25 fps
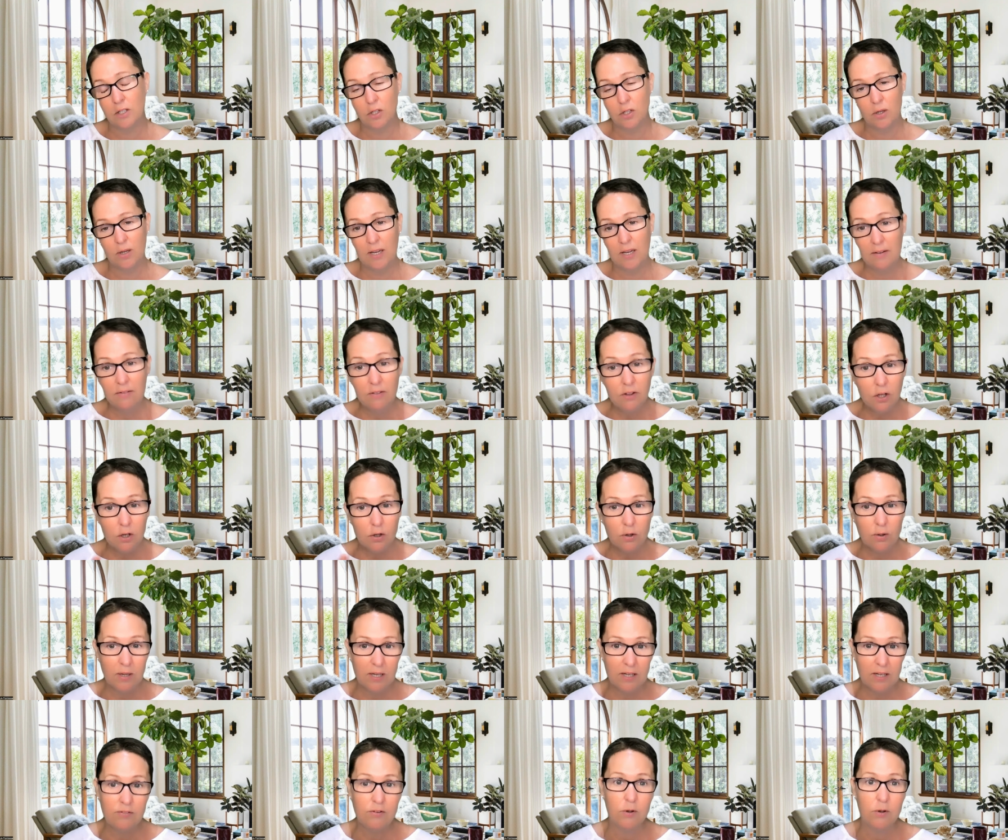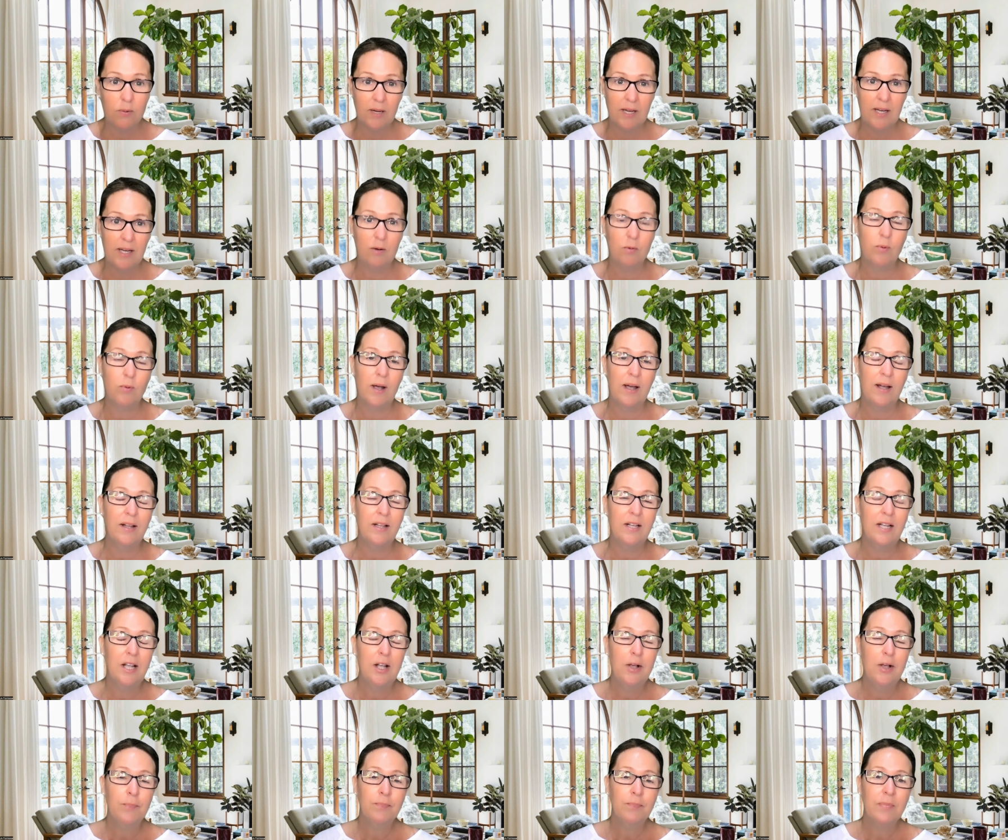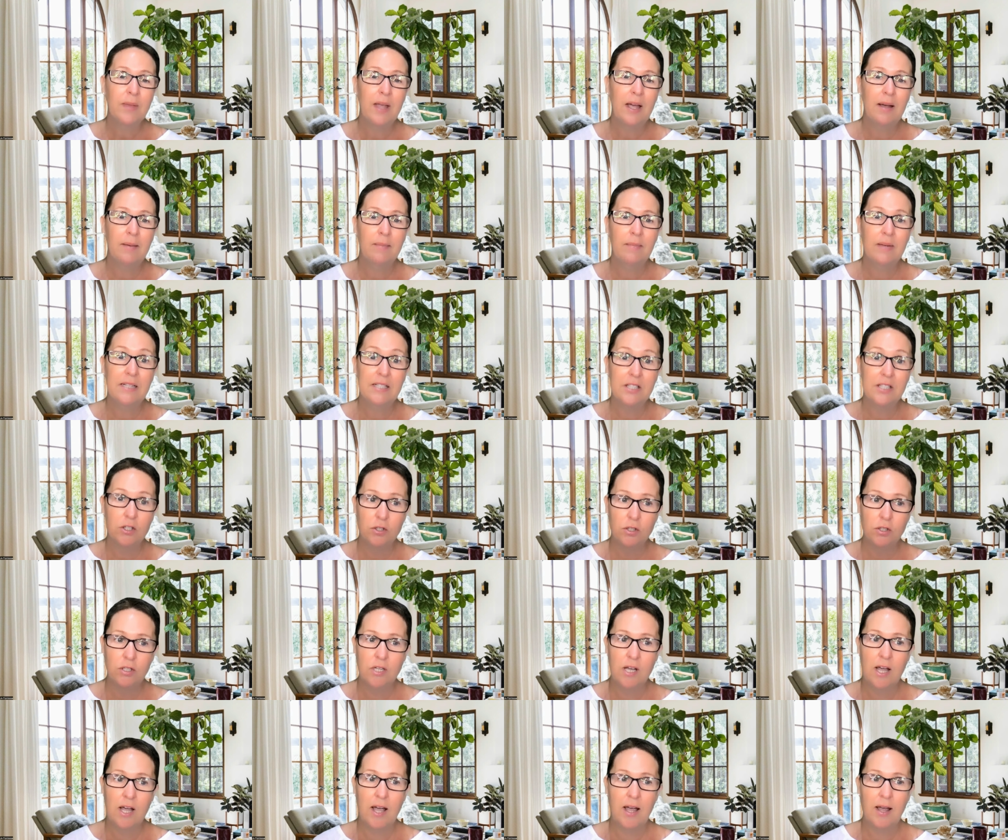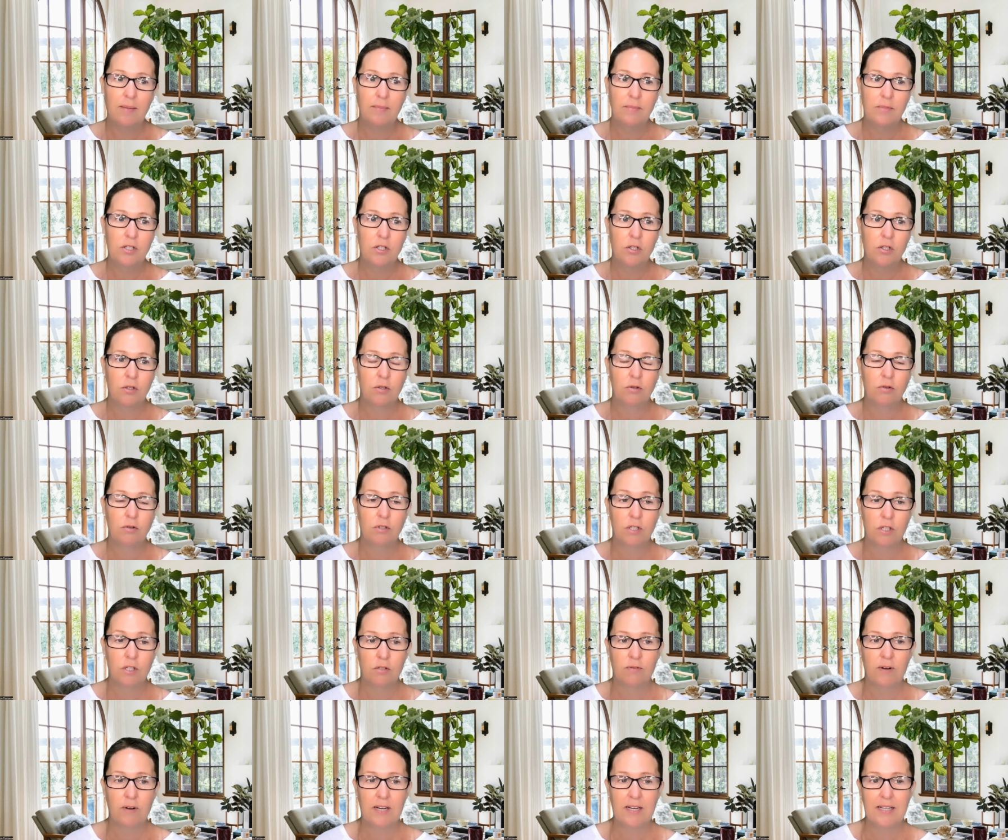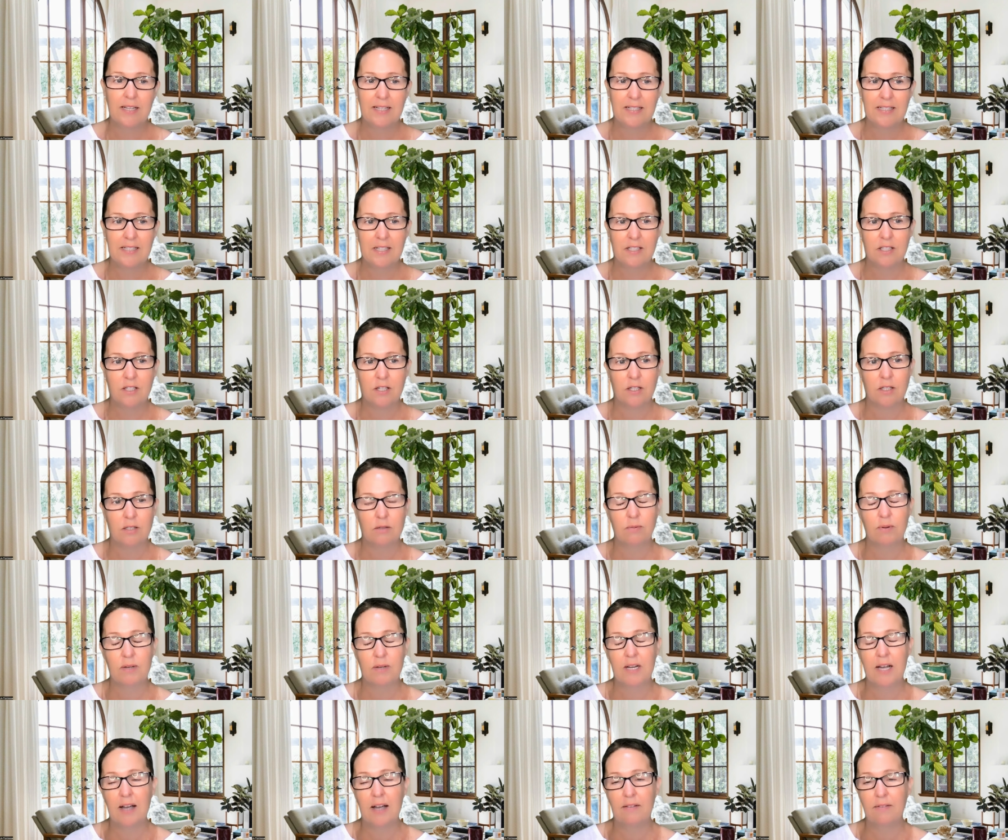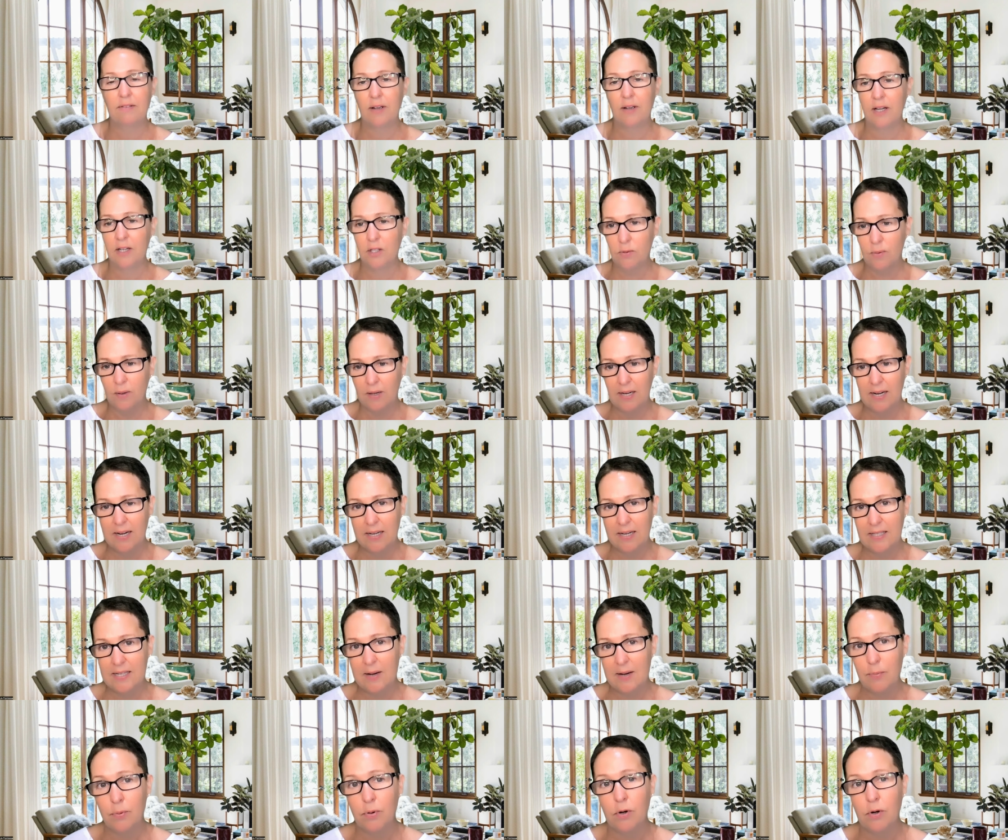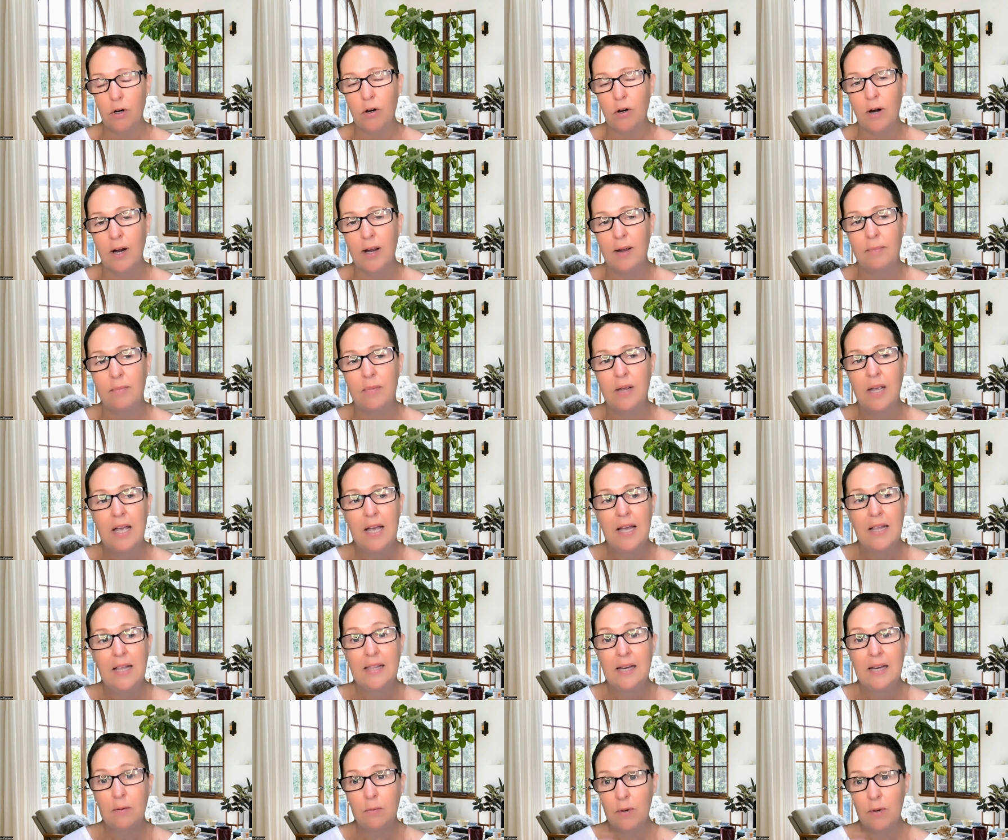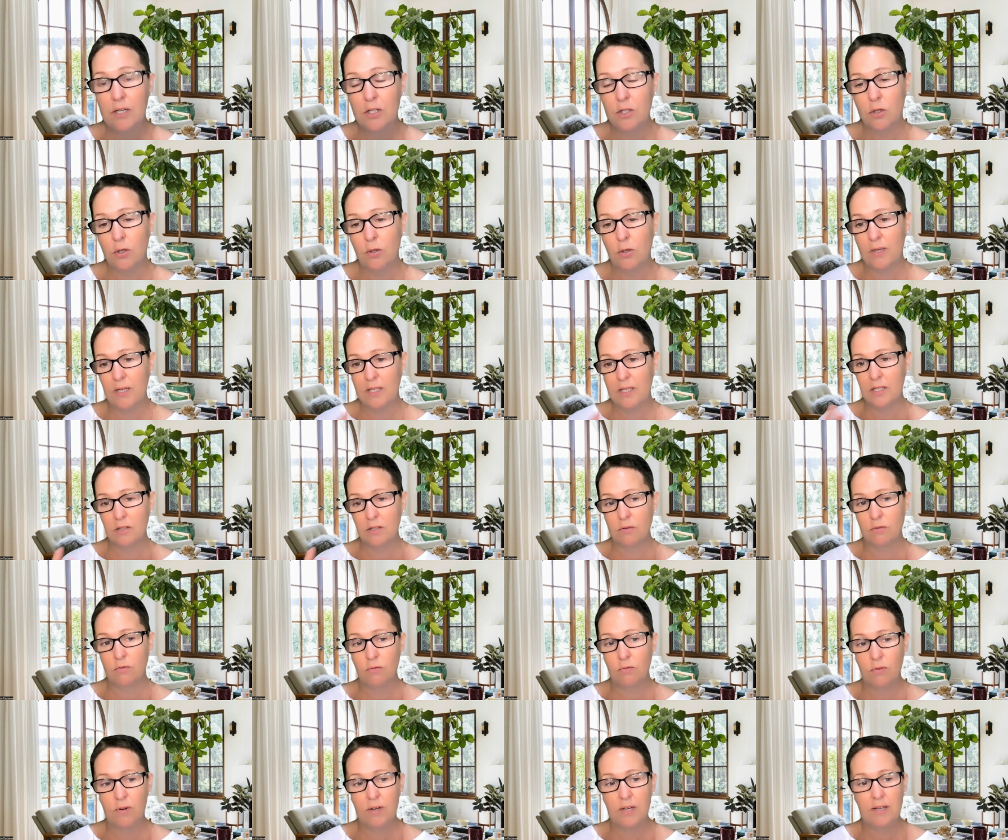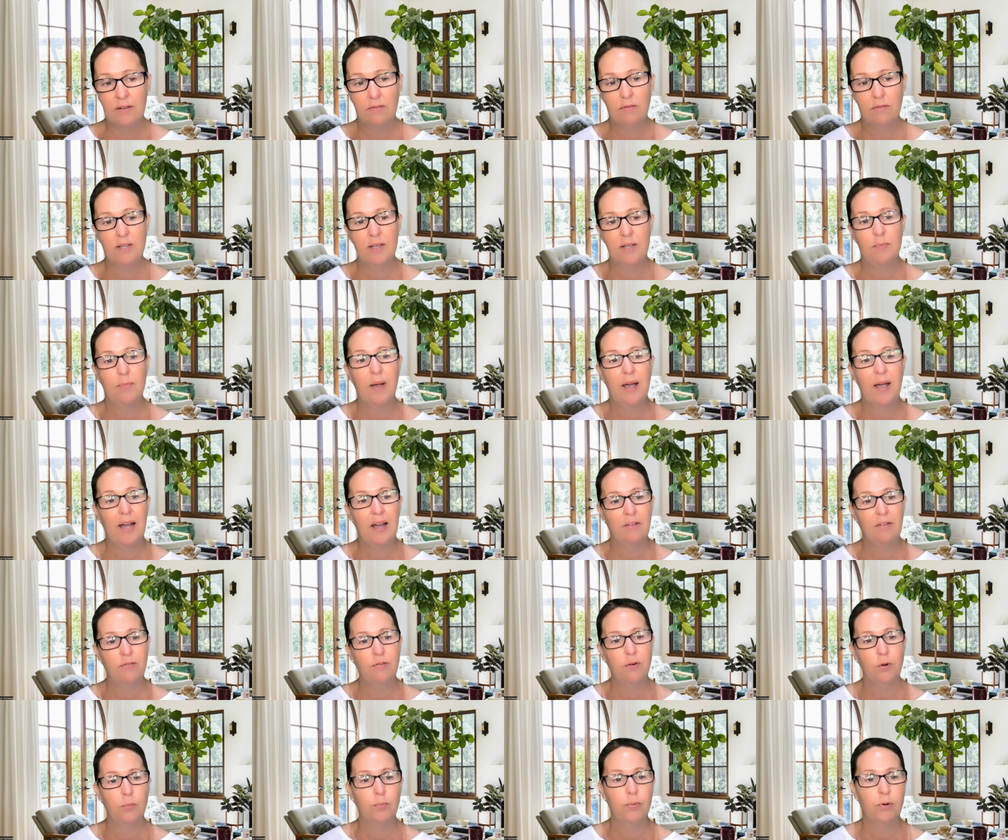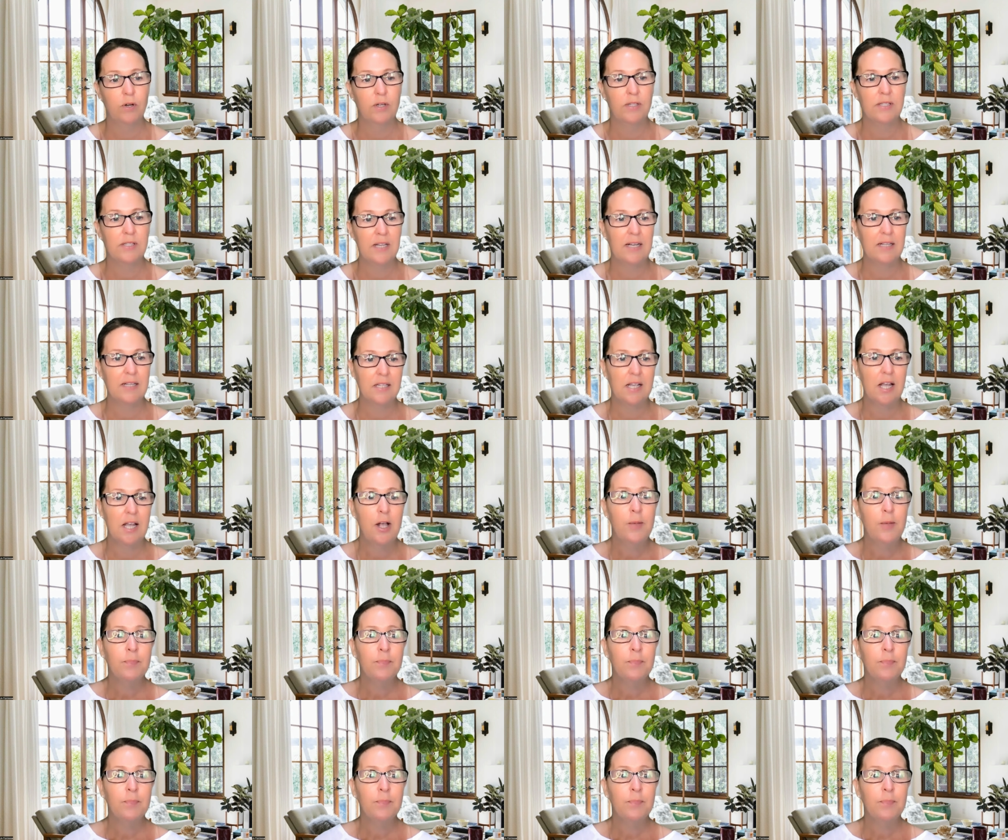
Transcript: So even though if you eat well, it's a good time to just regular detox. We have a 28-day program that we do. It's a really, really powerful process.